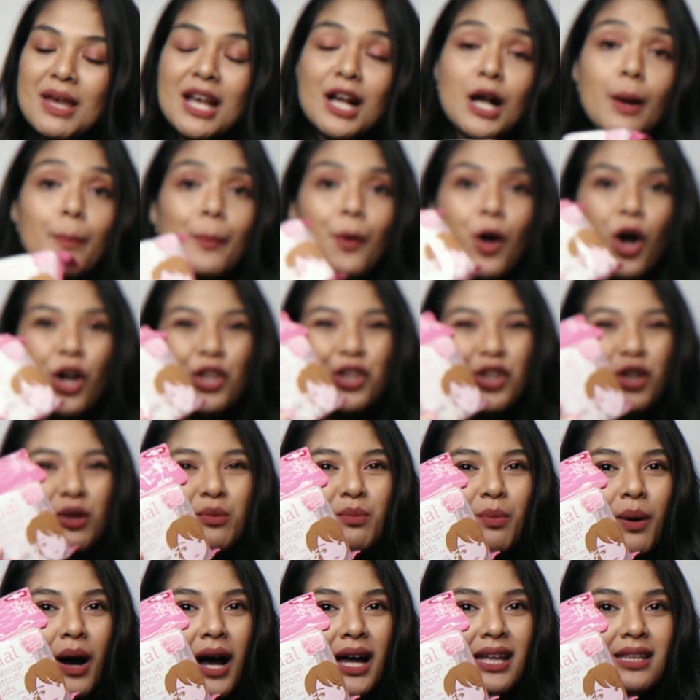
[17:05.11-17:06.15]
Makeup
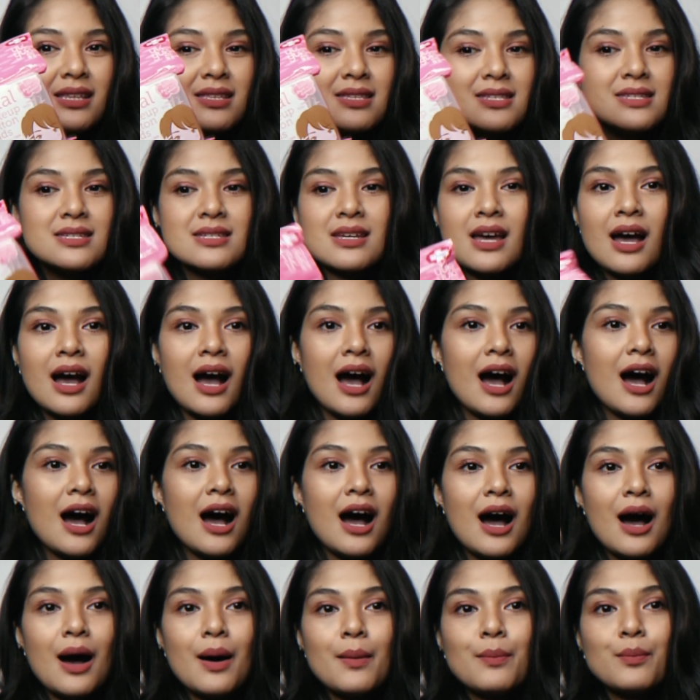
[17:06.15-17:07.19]
Cotton Buds.
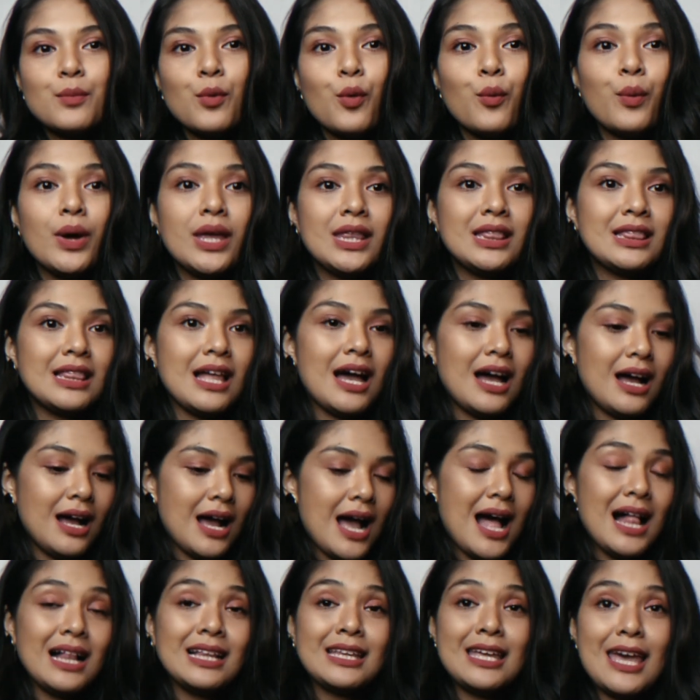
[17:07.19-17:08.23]
Wait lang.
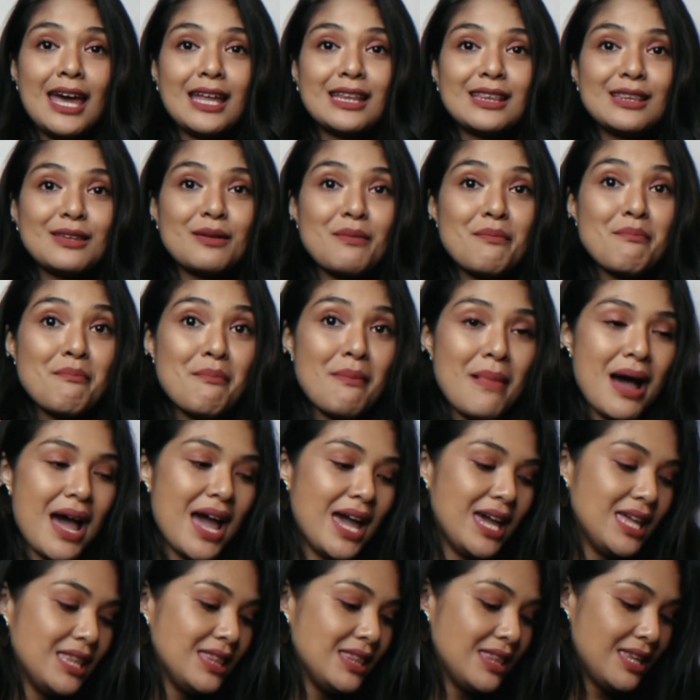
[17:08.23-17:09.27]
I'll get
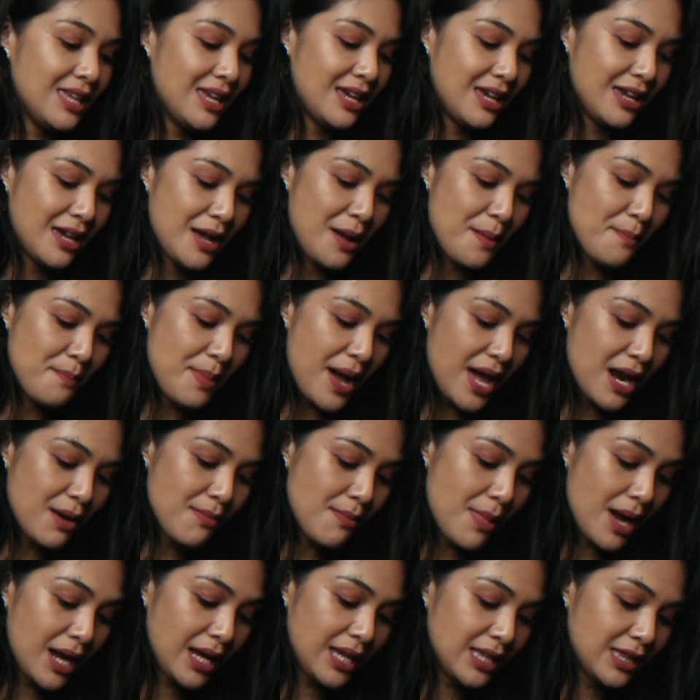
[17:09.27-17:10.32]
mine para
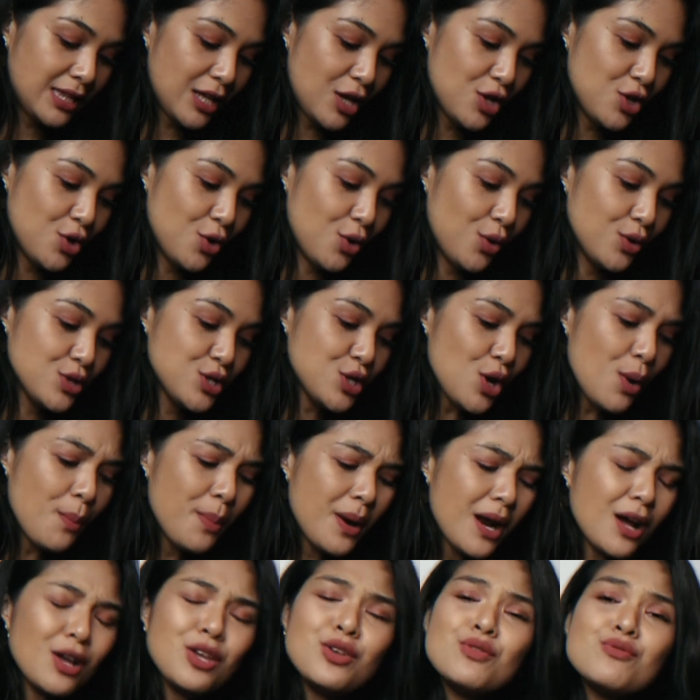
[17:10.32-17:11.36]
makita nyo.
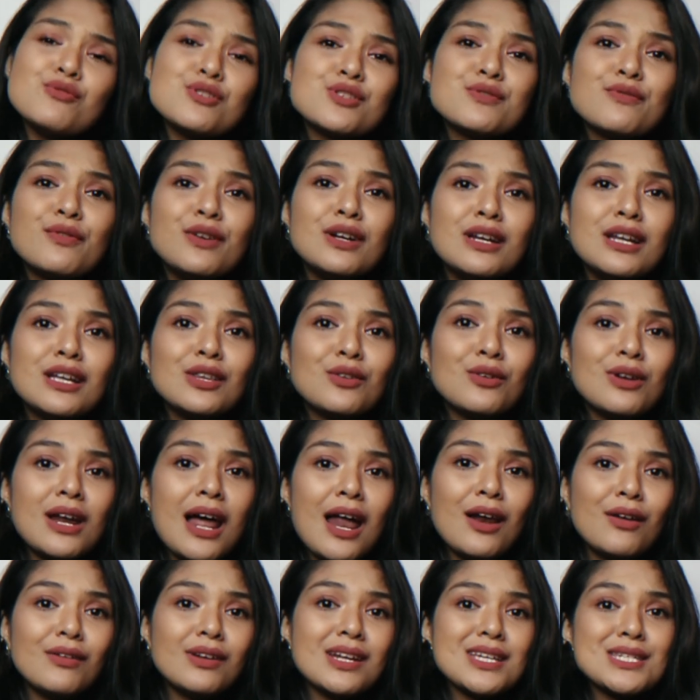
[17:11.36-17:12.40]
Sobrang useful nito,
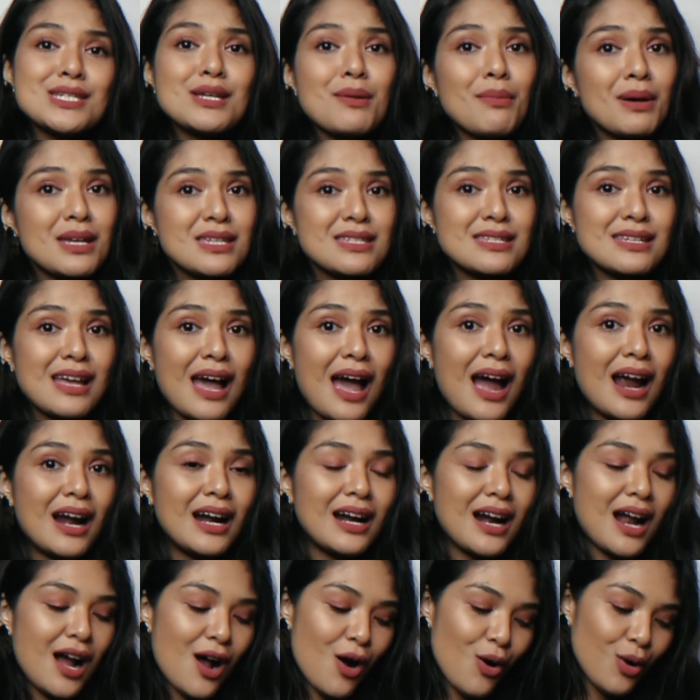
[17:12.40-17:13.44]
lalo na sa
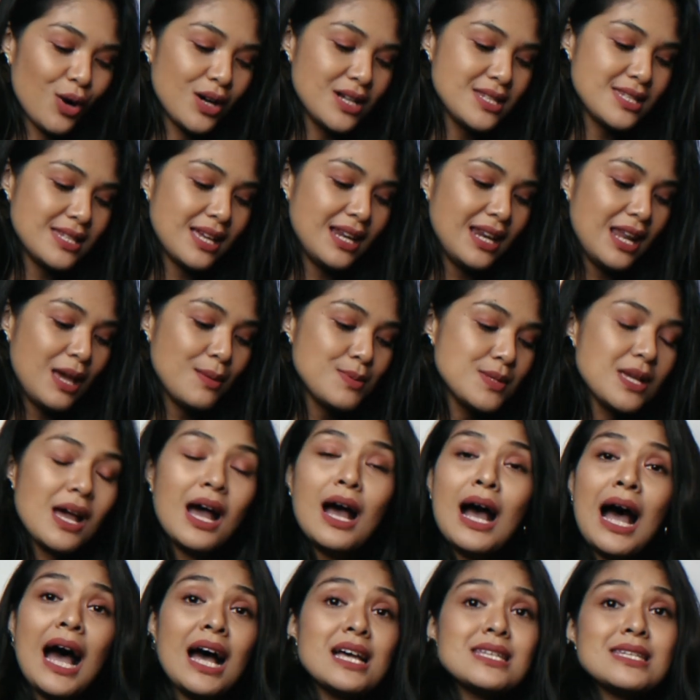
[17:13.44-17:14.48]
mascara or sa lips.
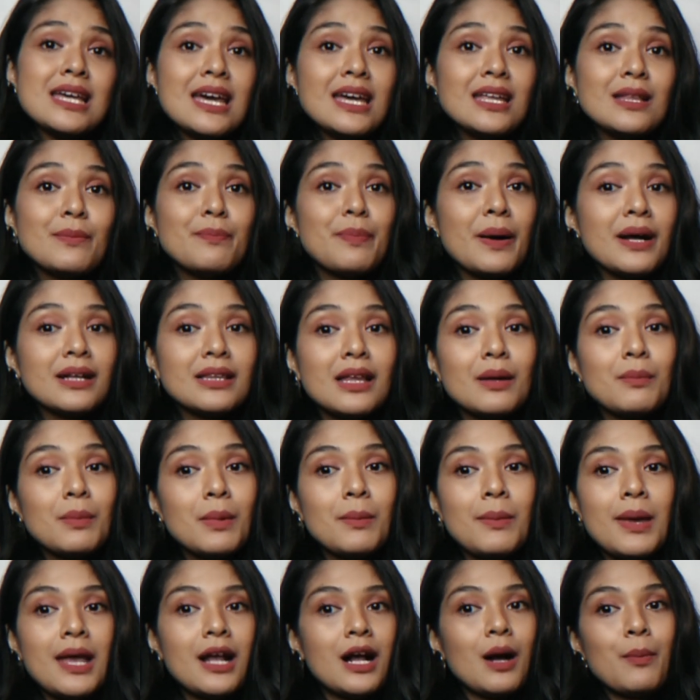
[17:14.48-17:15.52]
As in, pag
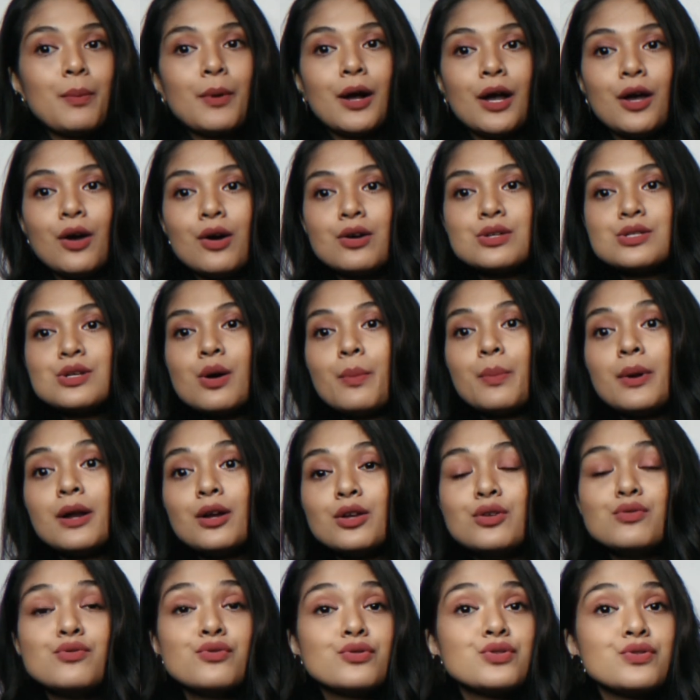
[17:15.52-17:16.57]
nag-makeup kayo,
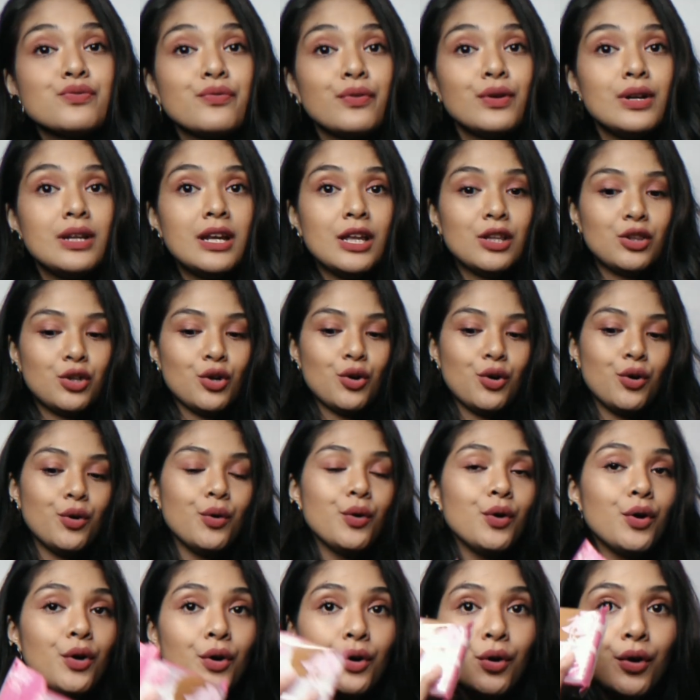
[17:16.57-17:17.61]
sobrang useful nito.
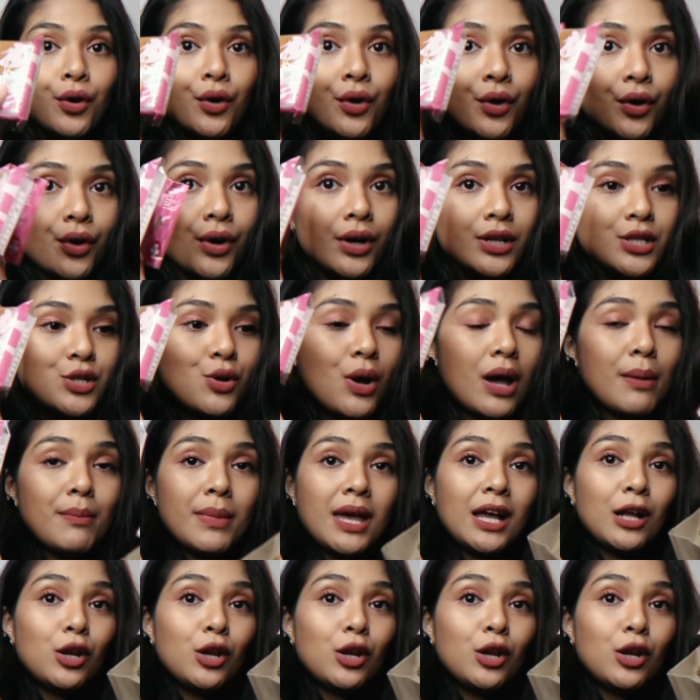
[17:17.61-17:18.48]
So, I'm